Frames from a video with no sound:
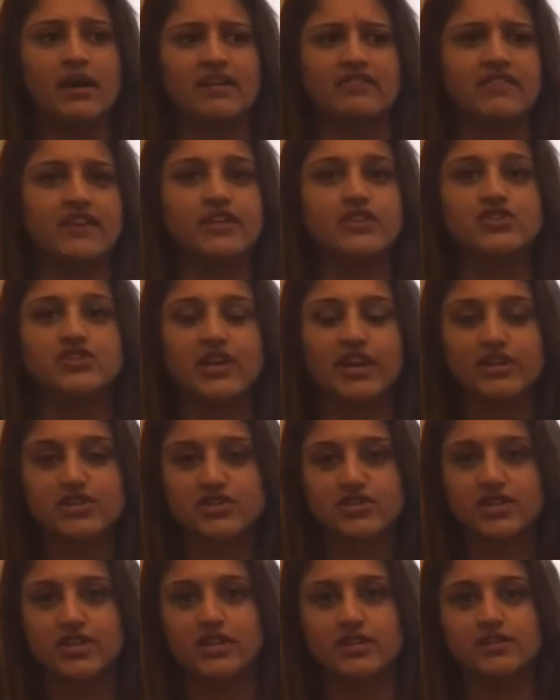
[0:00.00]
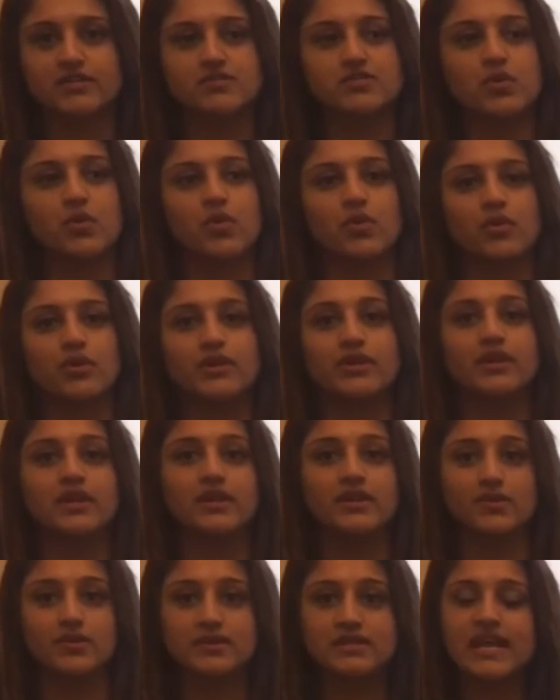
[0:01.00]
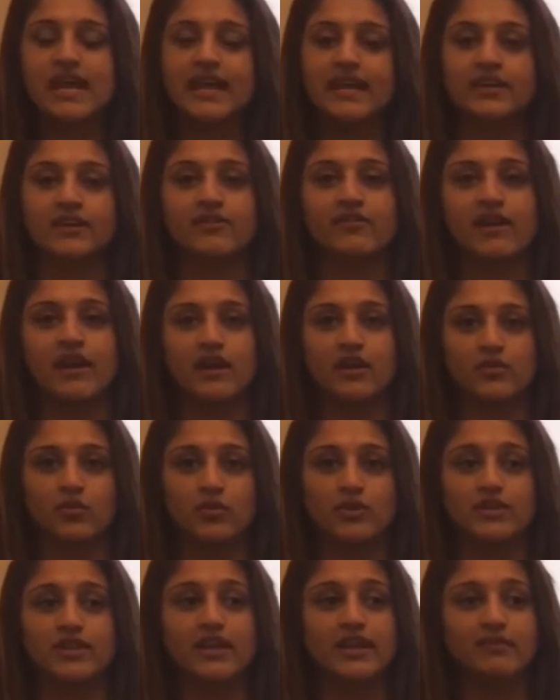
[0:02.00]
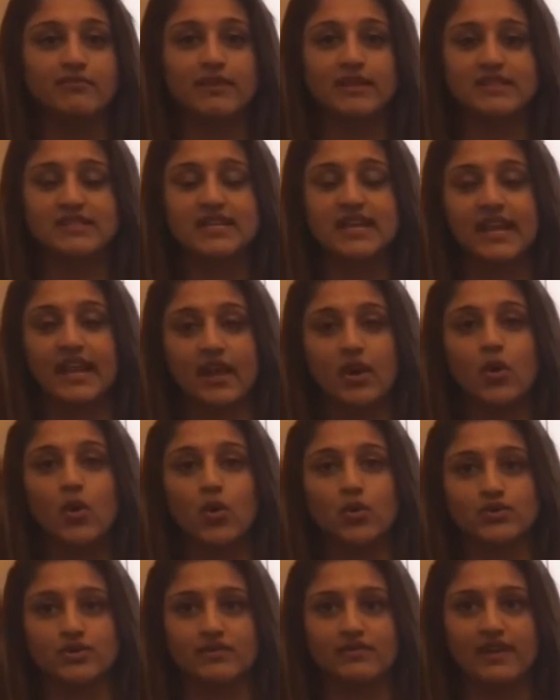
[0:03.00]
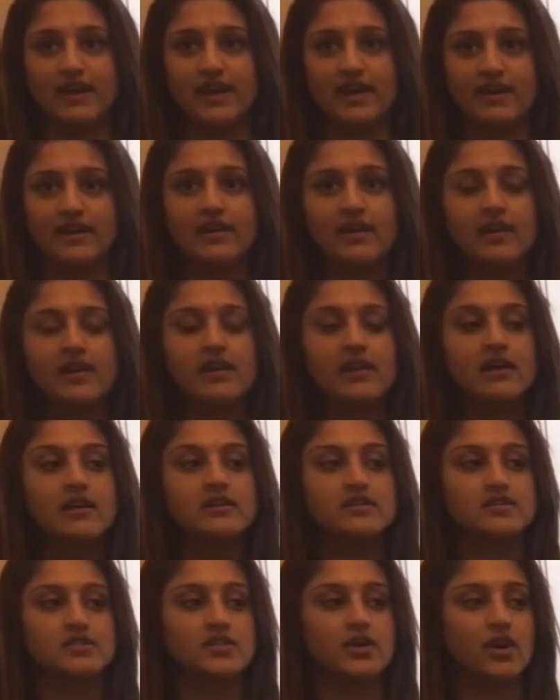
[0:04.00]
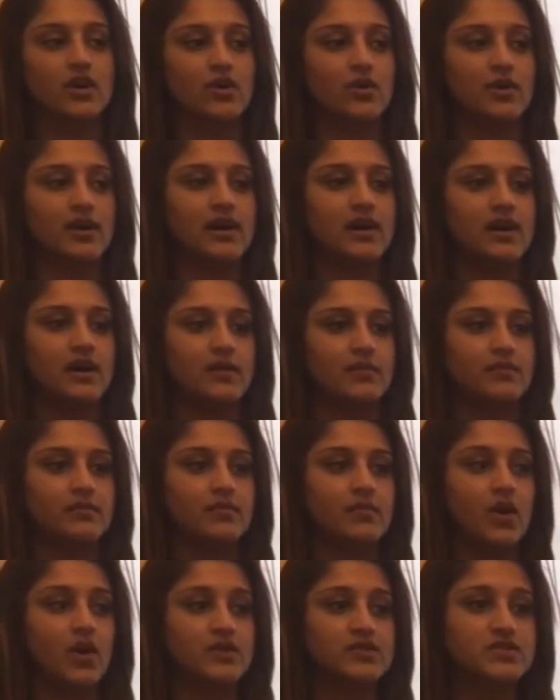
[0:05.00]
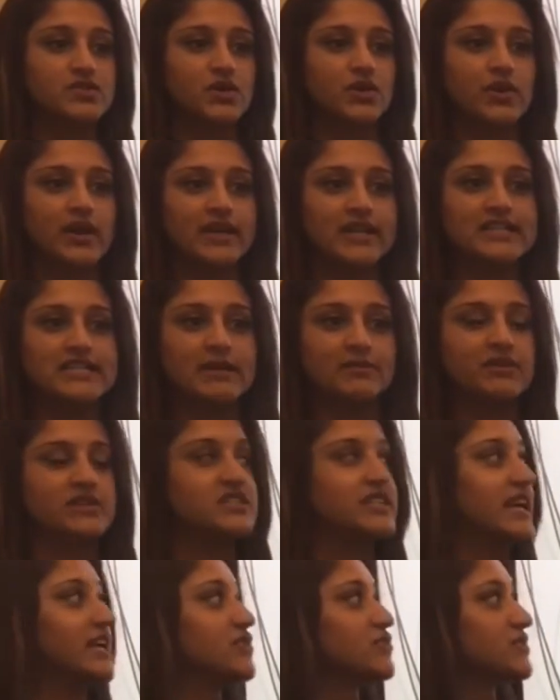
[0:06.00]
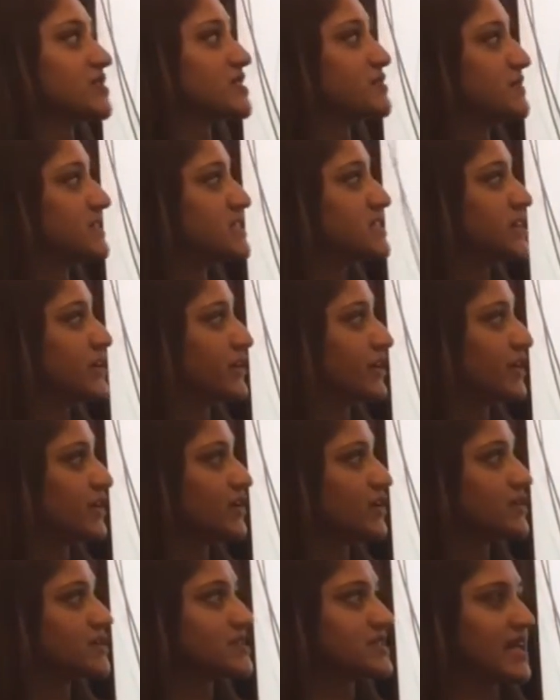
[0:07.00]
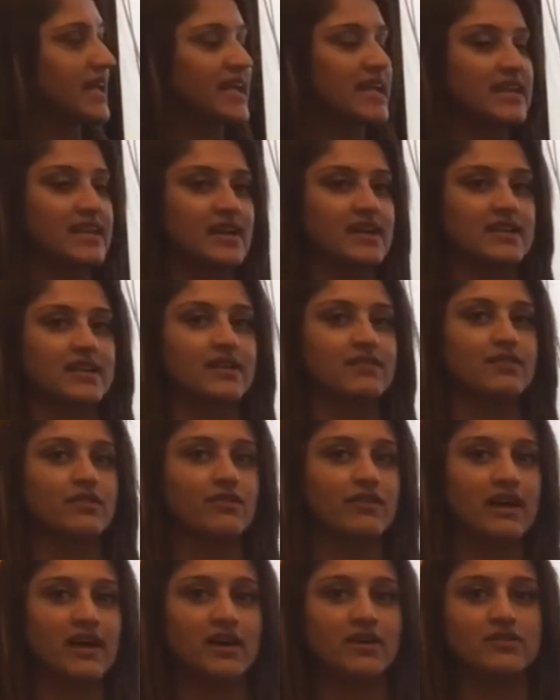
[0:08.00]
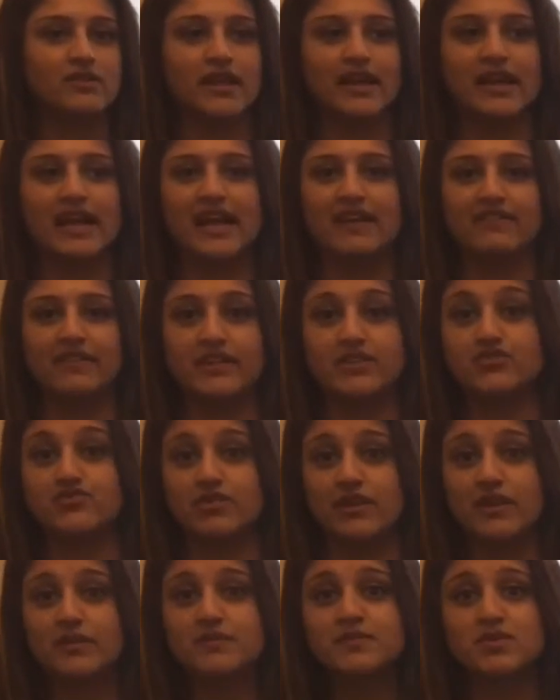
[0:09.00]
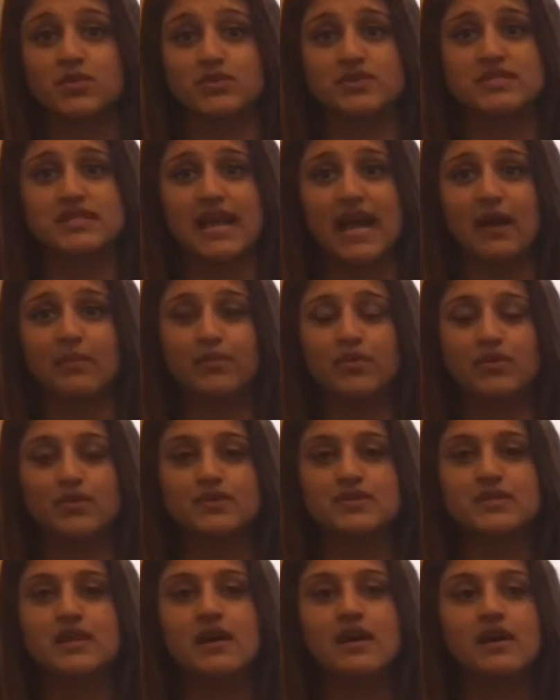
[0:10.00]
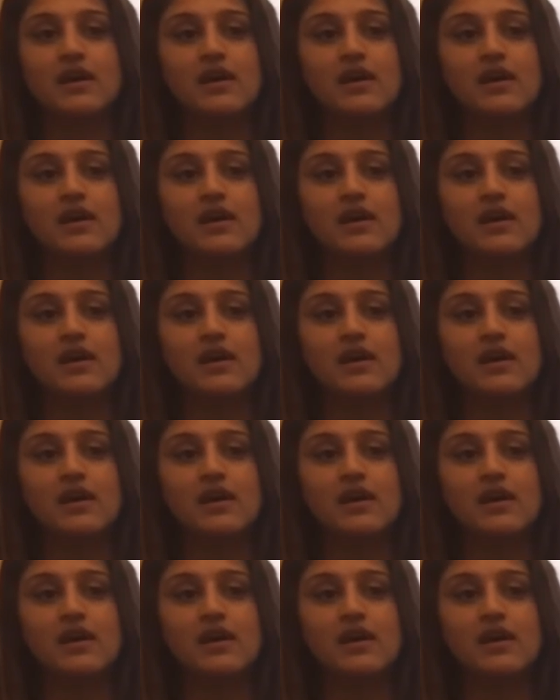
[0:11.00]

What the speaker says: IV injections or needles hanging around where the inmates can get hold of that. So also any type of dangerous materials they cannot leave around, like IV drips or scalpels.